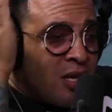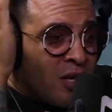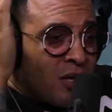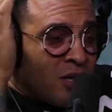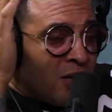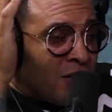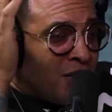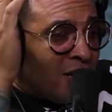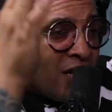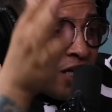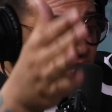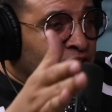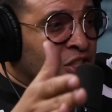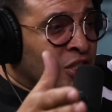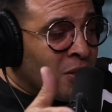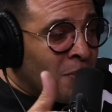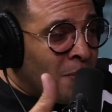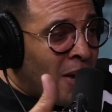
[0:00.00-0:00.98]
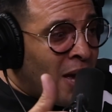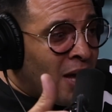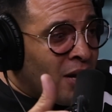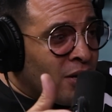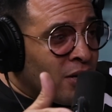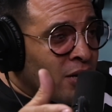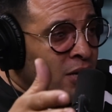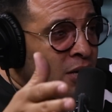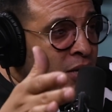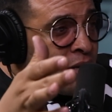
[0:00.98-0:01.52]
Your, your nigga shouldn't
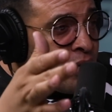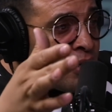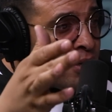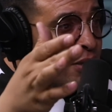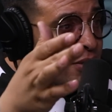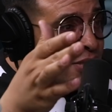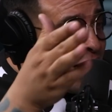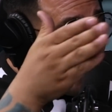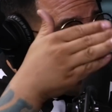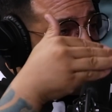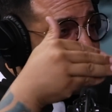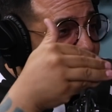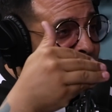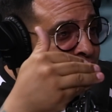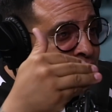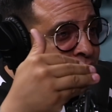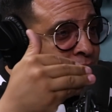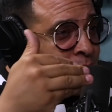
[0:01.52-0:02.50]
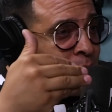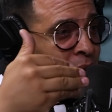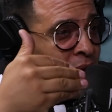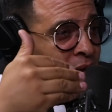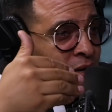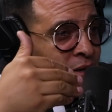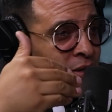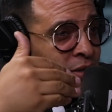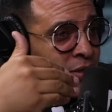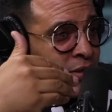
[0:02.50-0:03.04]
matter. Your side nigga shouldn't
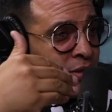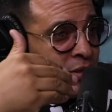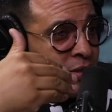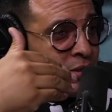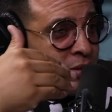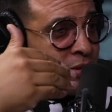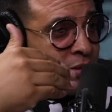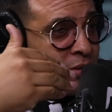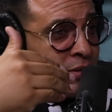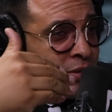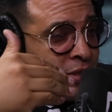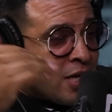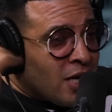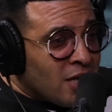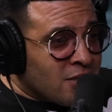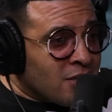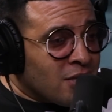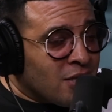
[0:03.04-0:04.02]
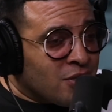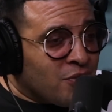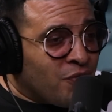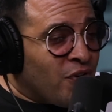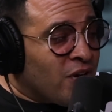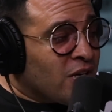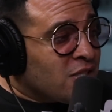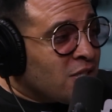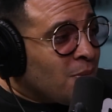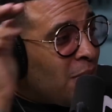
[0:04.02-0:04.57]
matter. Your cousin that you
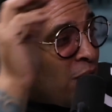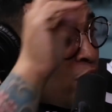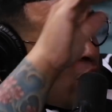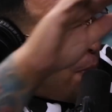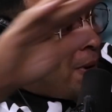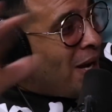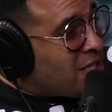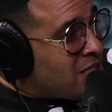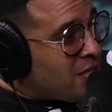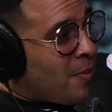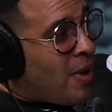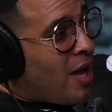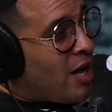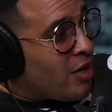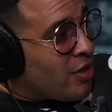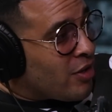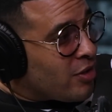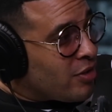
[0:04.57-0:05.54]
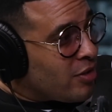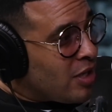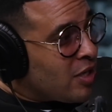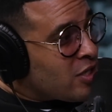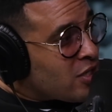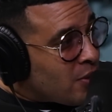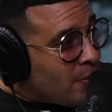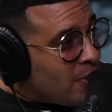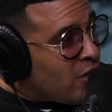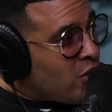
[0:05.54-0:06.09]
fucking should matter. Nobody should matter. Mm -hmm.
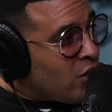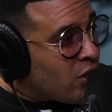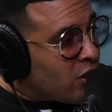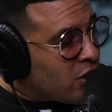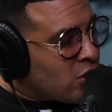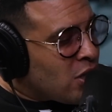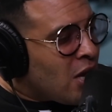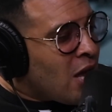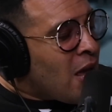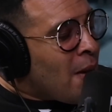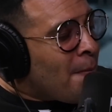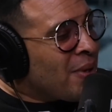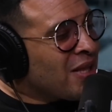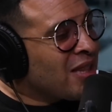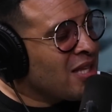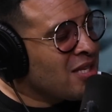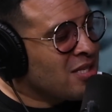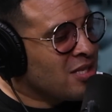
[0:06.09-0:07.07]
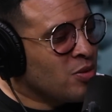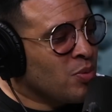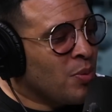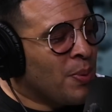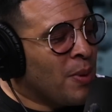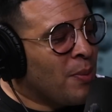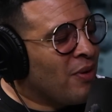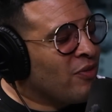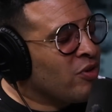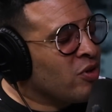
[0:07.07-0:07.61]
It should be your. But this is what
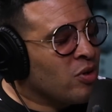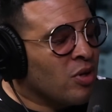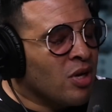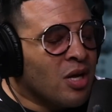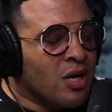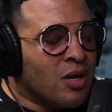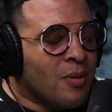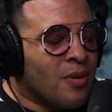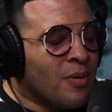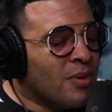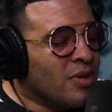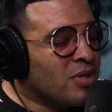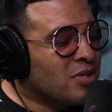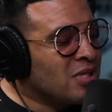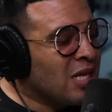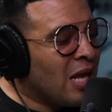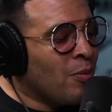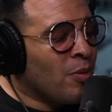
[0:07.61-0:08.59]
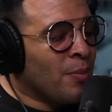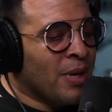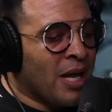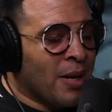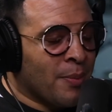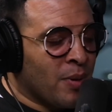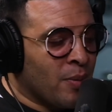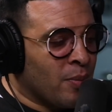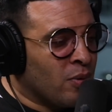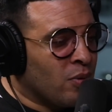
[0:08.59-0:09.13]
people have to do. Same with
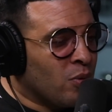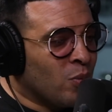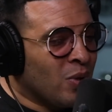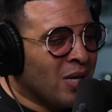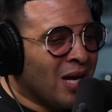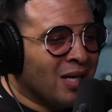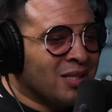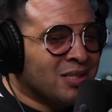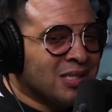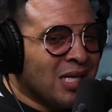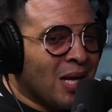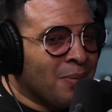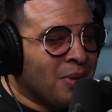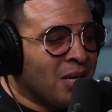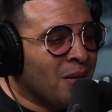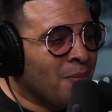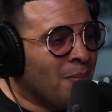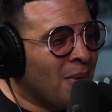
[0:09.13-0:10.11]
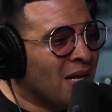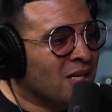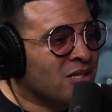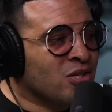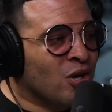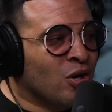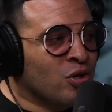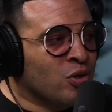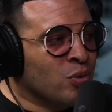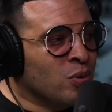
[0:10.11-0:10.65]
black people. We got to stop getting mad and
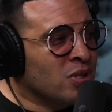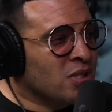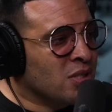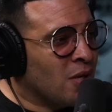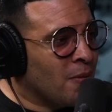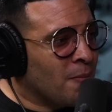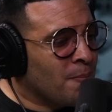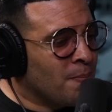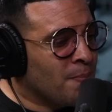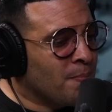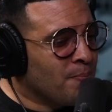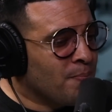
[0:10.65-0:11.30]
start doing something.